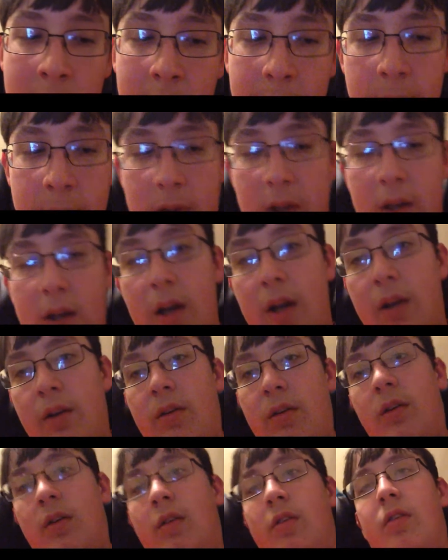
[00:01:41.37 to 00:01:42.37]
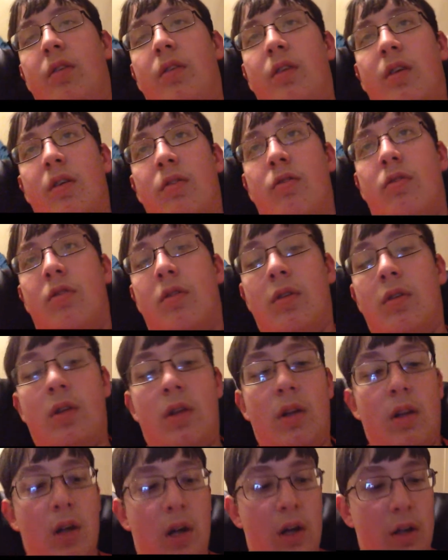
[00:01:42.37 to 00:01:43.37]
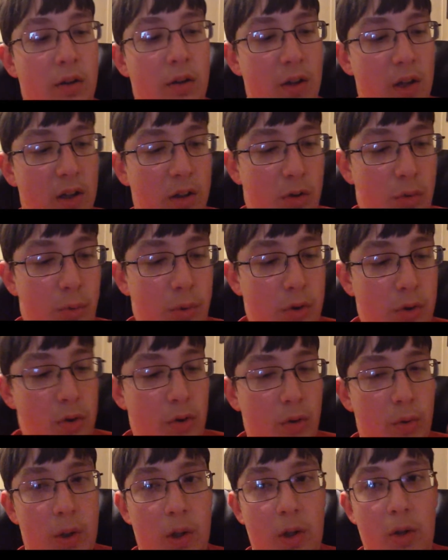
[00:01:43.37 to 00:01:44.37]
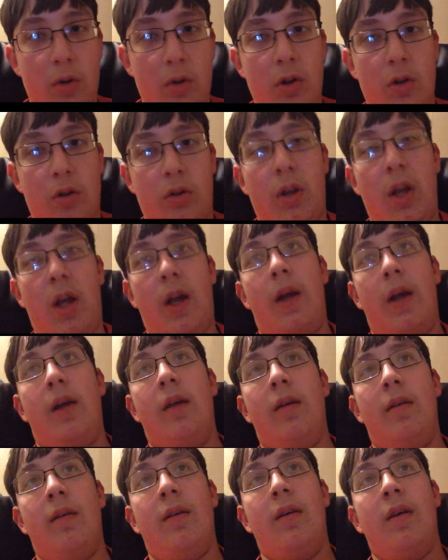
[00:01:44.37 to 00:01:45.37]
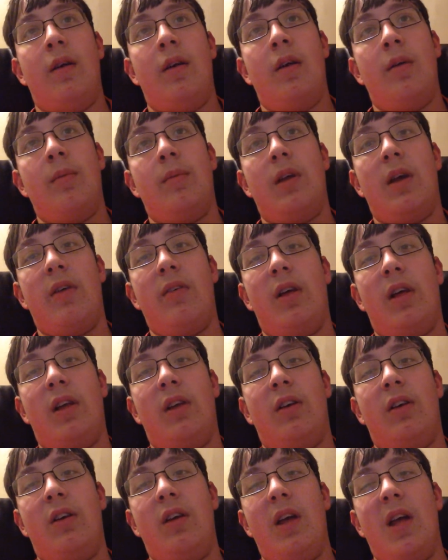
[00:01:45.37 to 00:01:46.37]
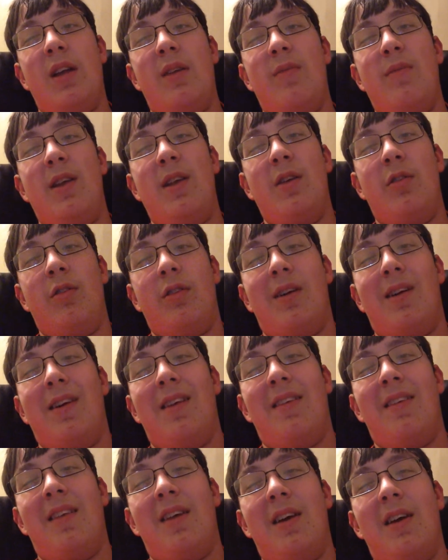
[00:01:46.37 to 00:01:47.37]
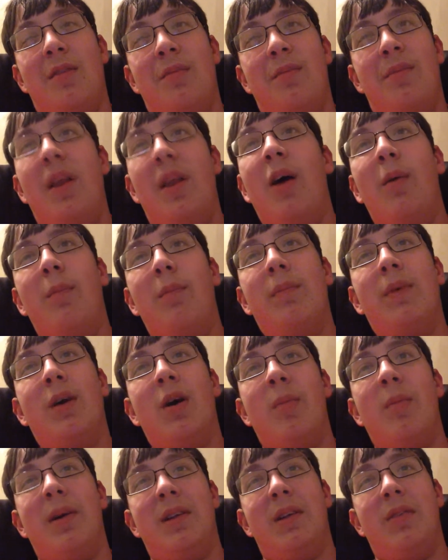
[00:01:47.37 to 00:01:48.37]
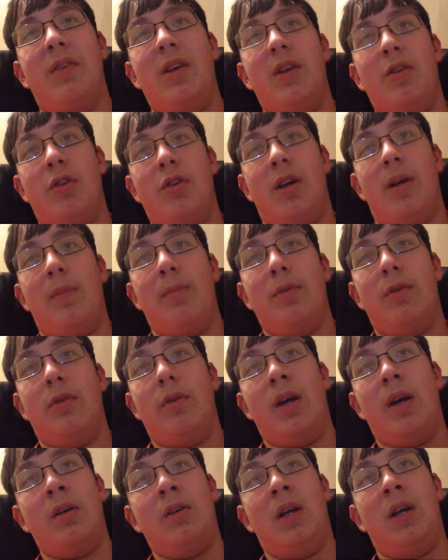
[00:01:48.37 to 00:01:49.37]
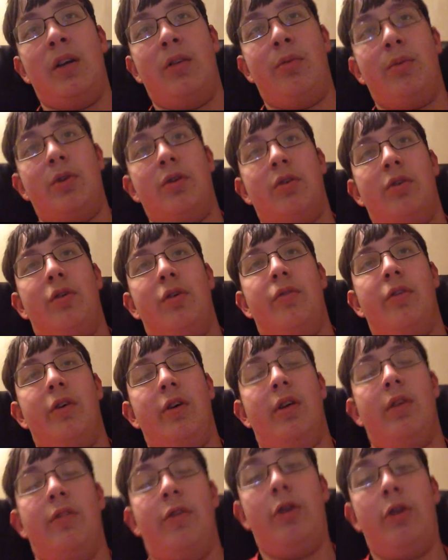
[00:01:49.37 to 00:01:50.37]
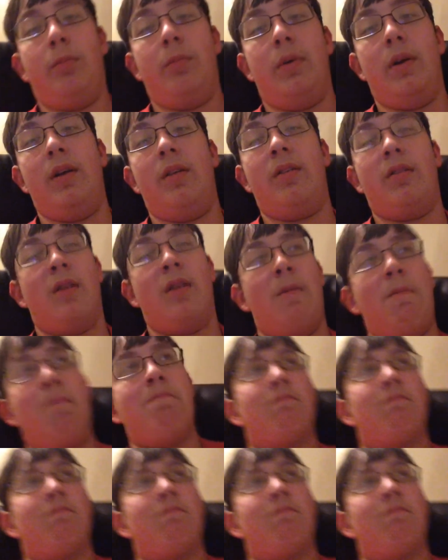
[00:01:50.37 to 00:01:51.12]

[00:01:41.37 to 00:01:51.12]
And then I was, I decided to switch to it New Year's Day. Then I realized I couldn't edit videos on it, so nope, going back to Video Shop, or uh, not switching over in the first place.